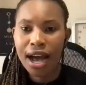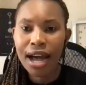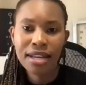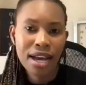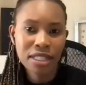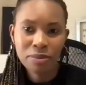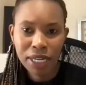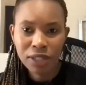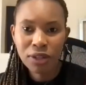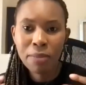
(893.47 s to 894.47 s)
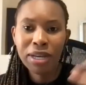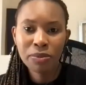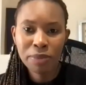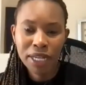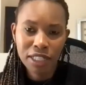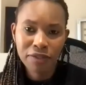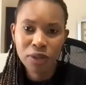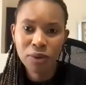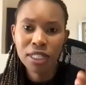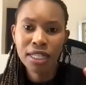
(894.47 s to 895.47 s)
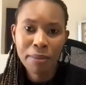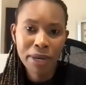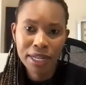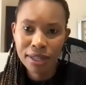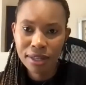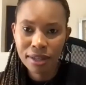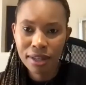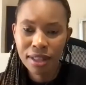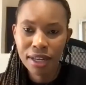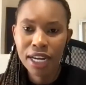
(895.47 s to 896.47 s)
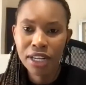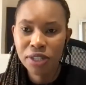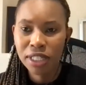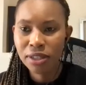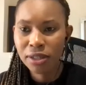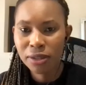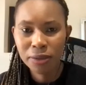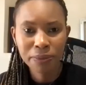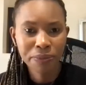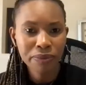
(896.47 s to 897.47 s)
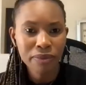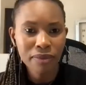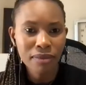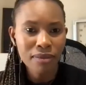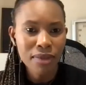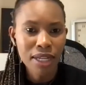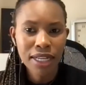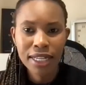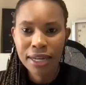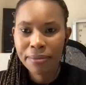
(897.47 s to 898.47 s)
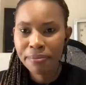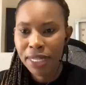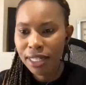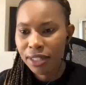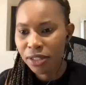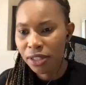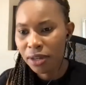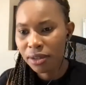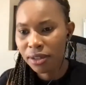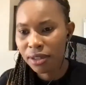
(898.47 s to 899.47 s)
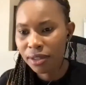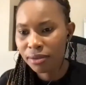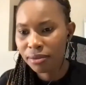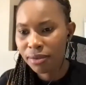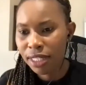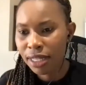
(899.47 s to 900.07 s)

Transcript: an aspect or a perspective on what's happening in the country. So in a minute or so, or in